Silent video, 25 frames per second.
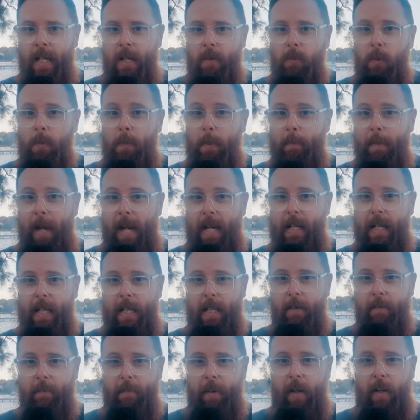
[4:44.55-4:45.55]
will be made in
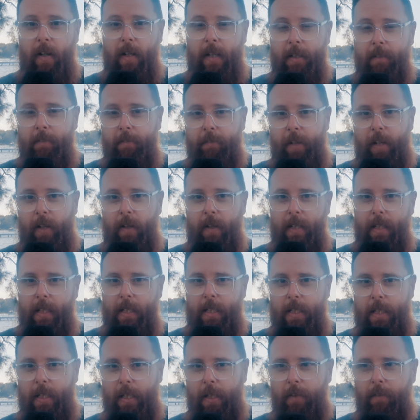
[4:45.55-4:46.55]
the very, very
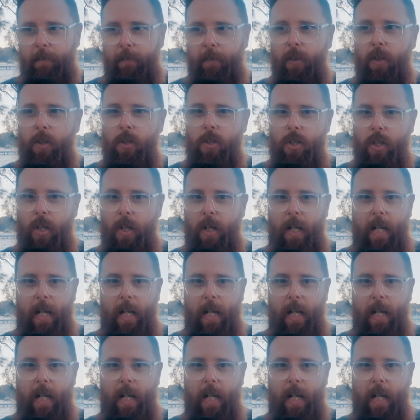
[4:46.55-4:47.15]
near future.